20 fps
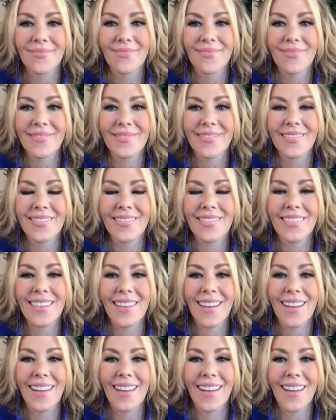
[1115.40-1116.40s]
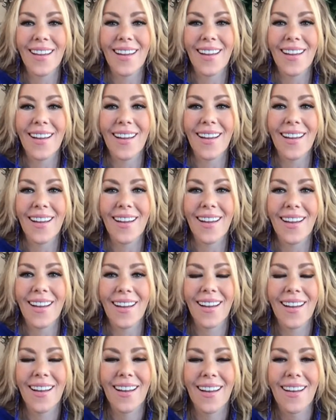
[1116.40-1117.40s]

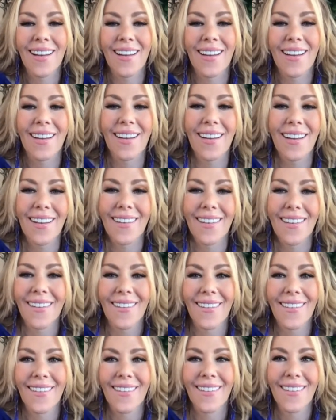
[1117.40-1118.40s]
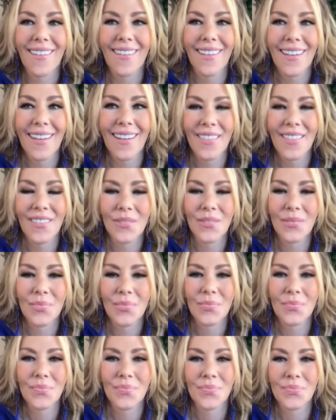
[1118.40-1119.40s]

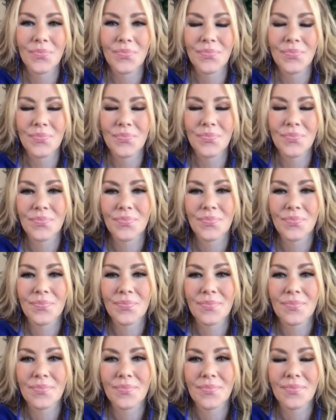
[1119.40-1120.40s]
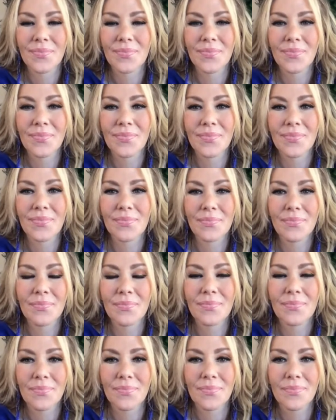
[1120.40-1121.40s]

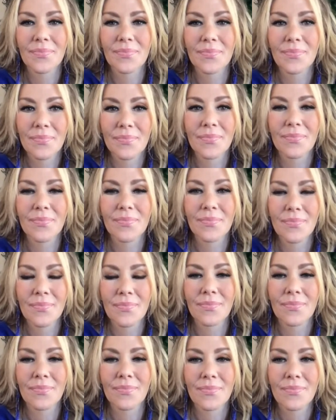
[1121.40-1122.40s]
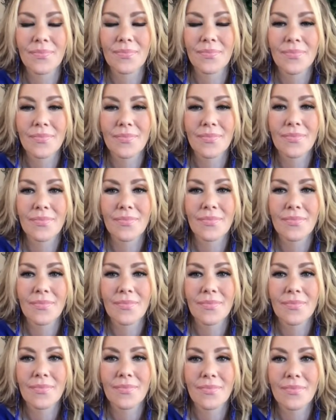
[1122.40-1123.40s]
[no speech]